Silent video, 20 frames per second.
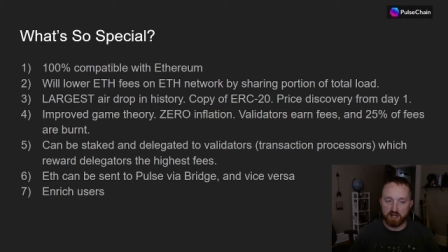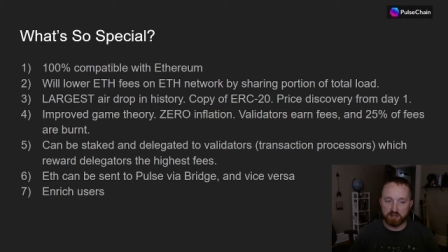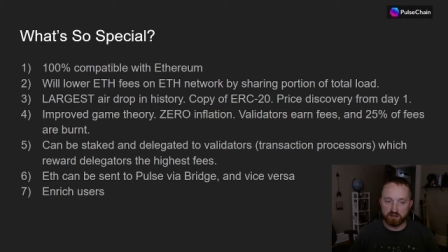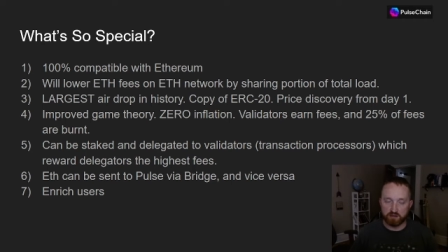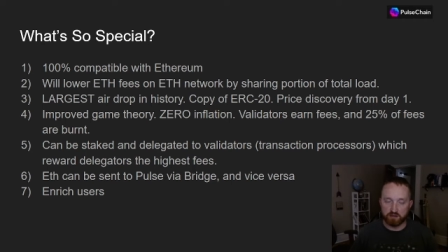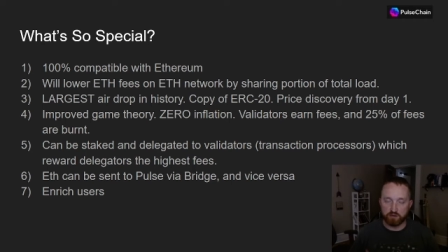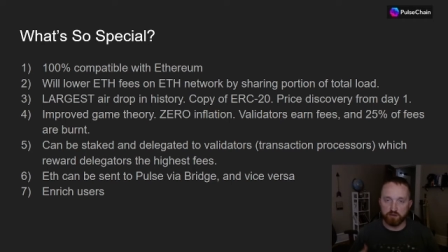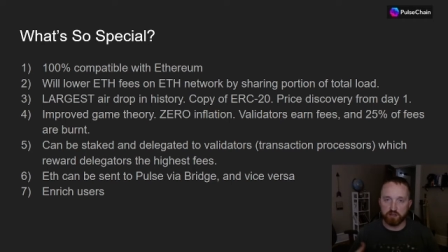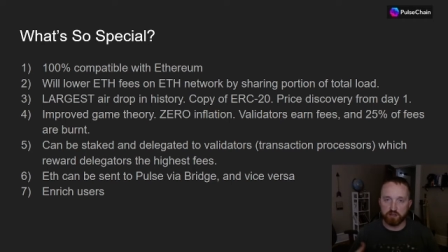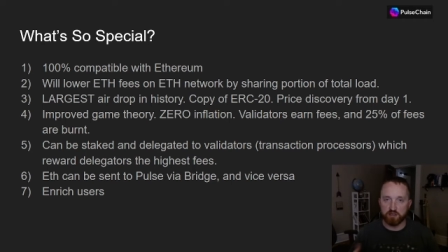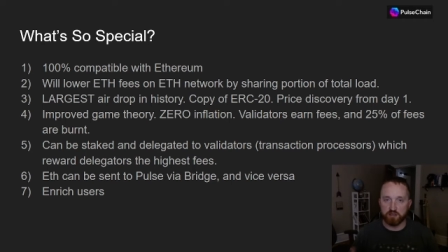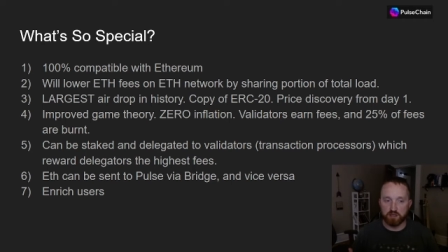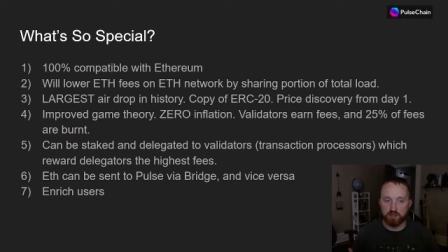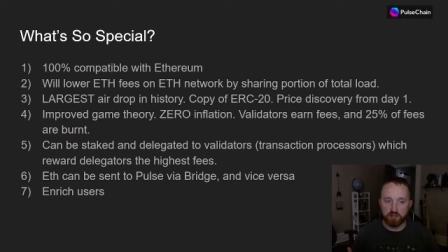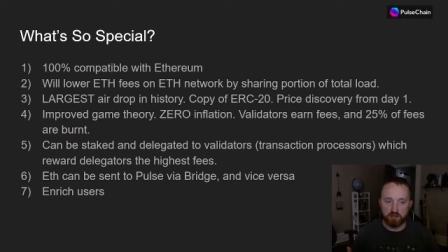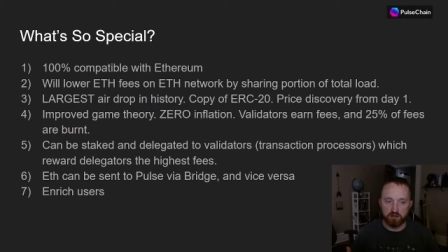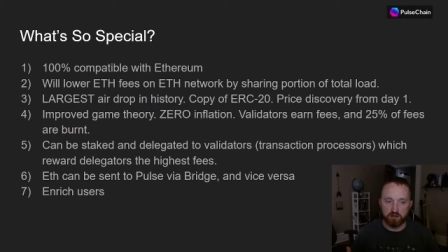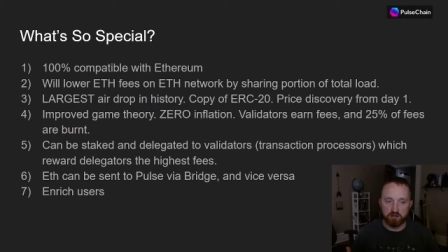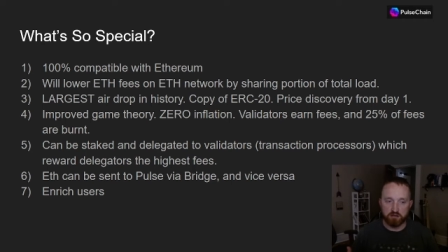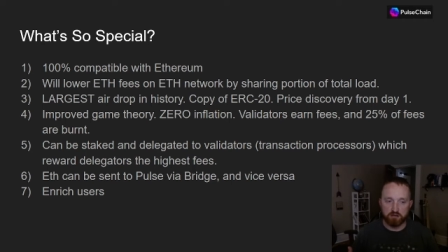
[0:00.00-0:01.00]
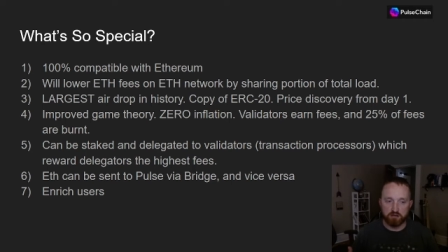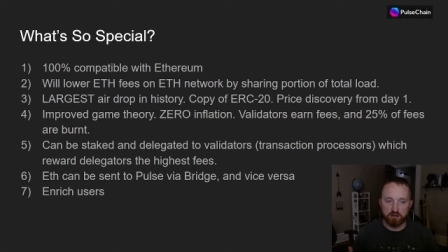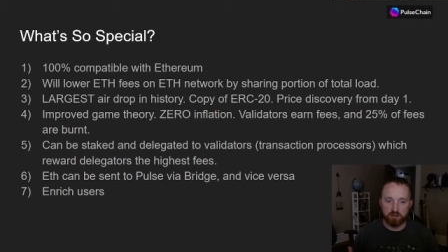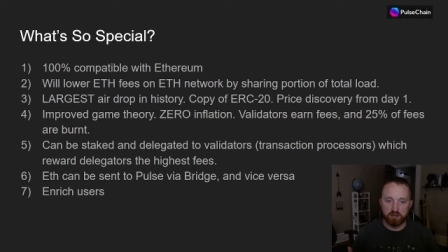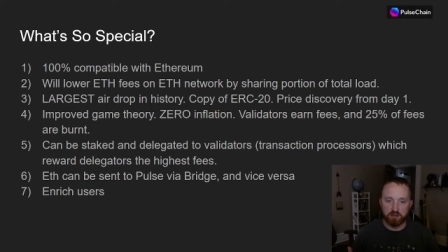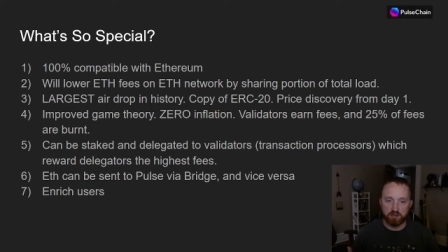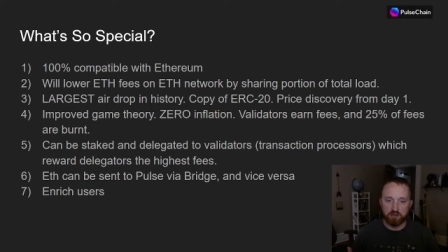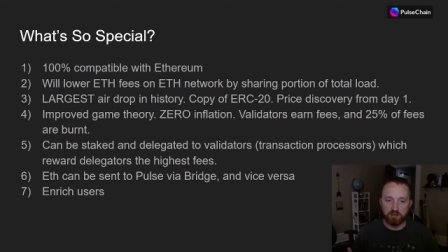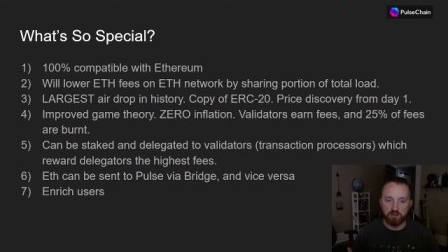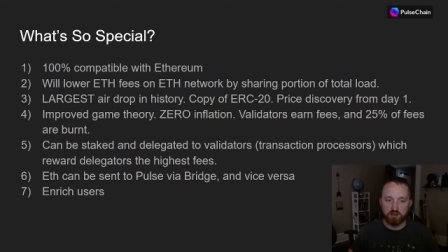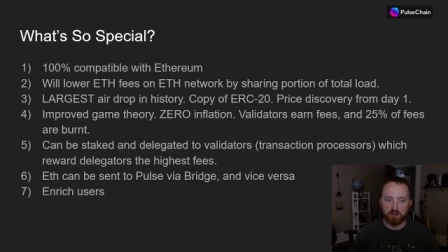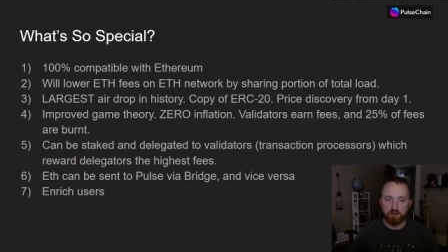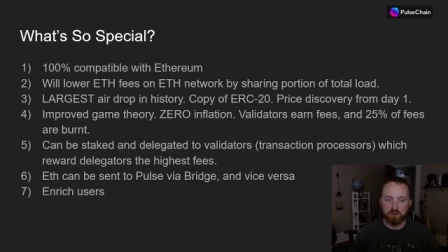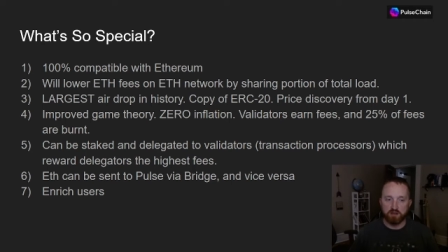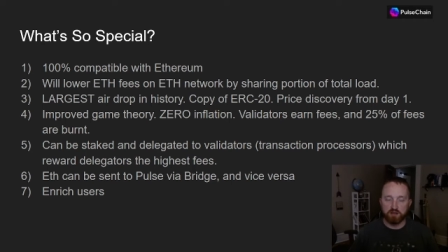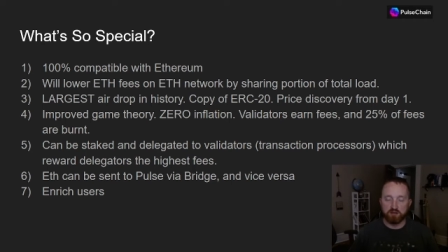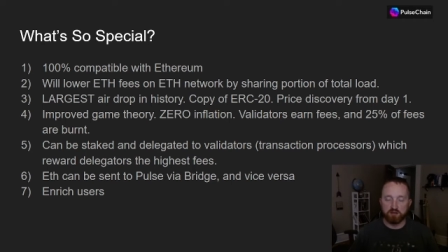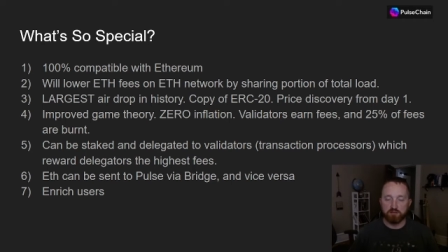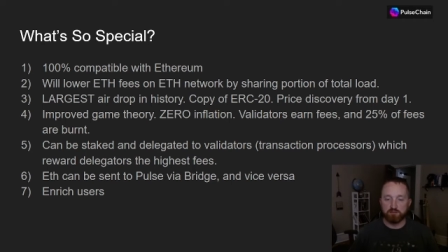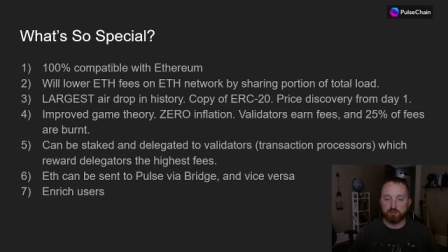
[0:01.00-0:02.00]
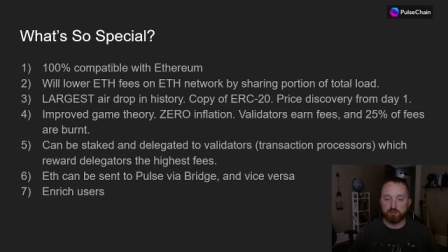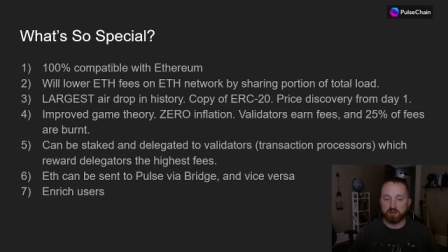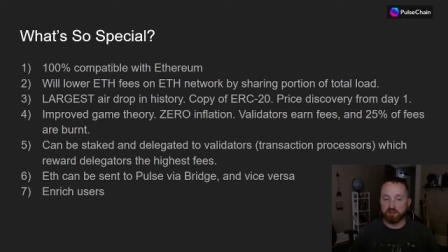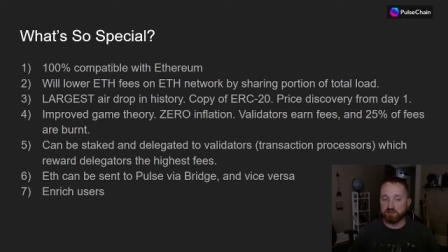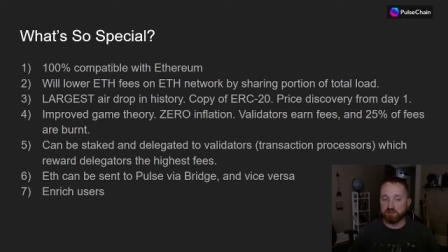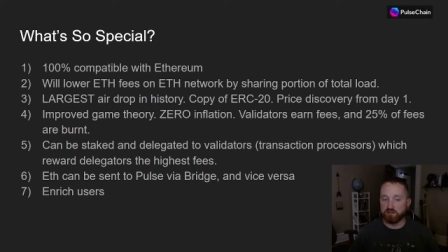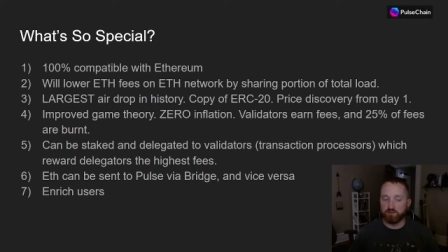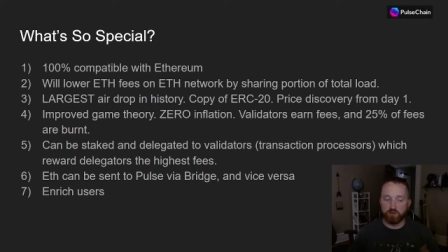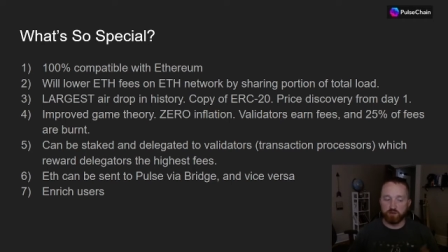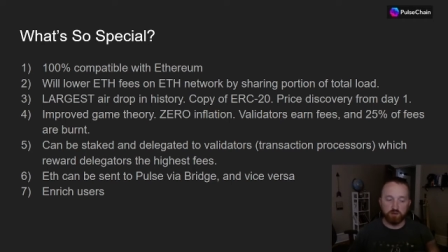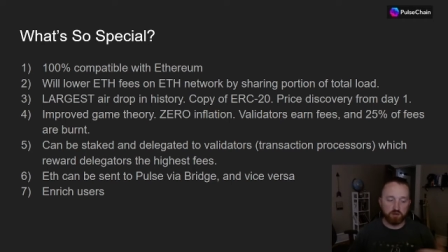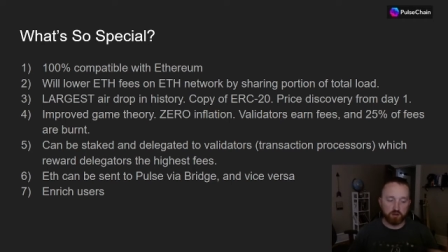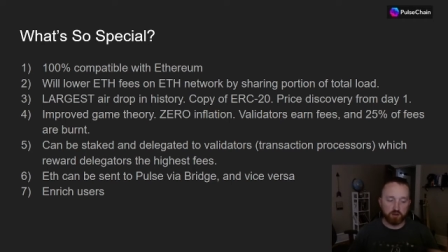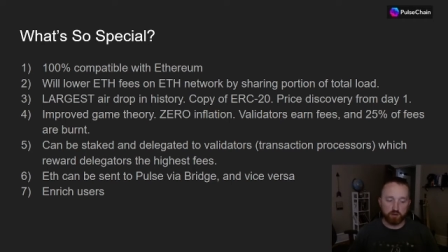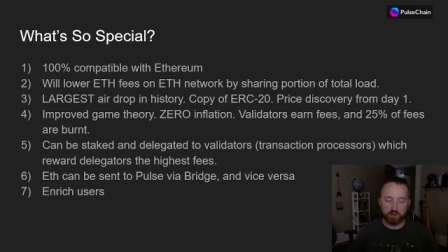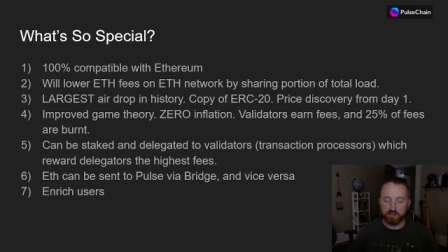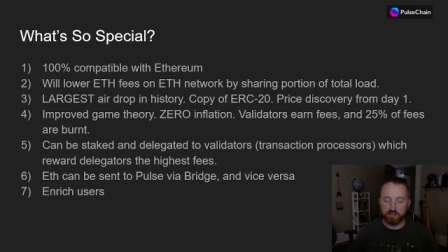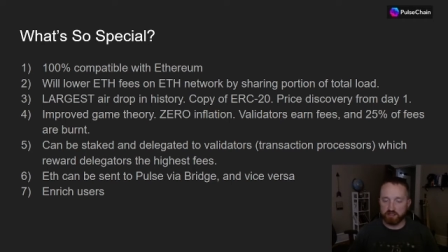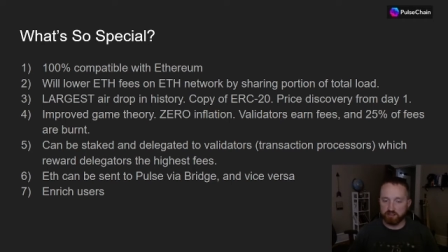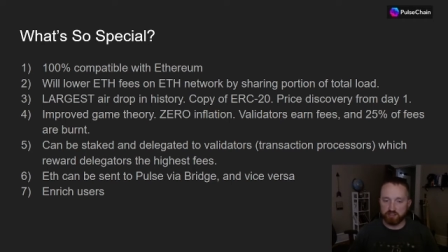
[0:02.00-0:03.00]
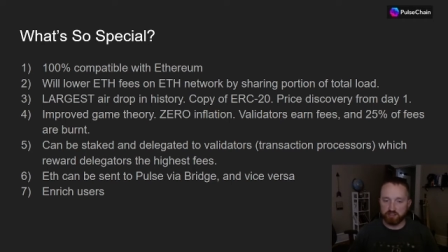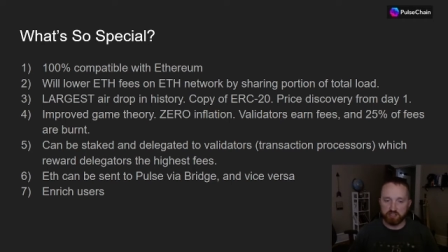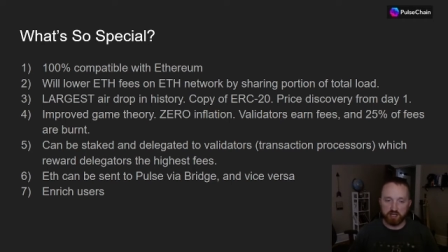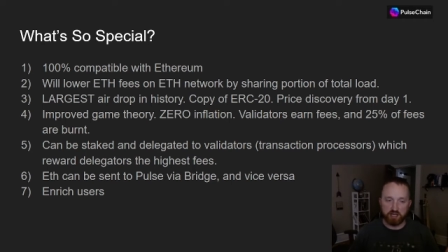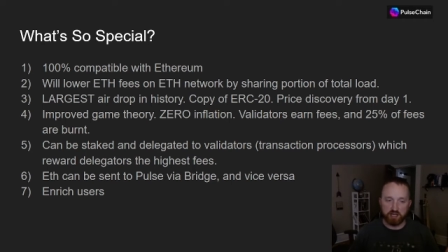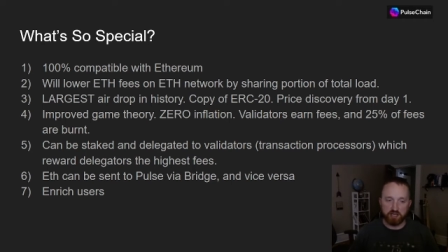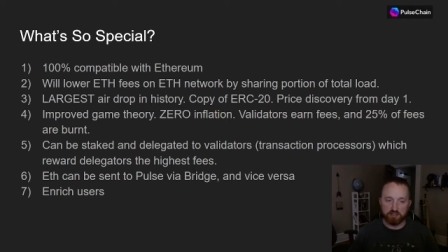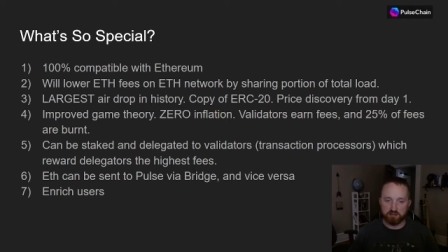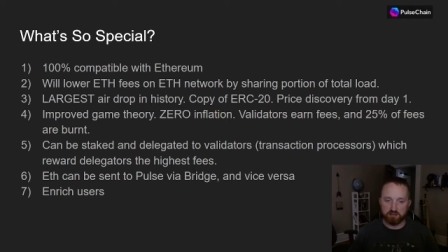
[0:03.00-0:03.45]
liquidity. Because if you go to an exchange,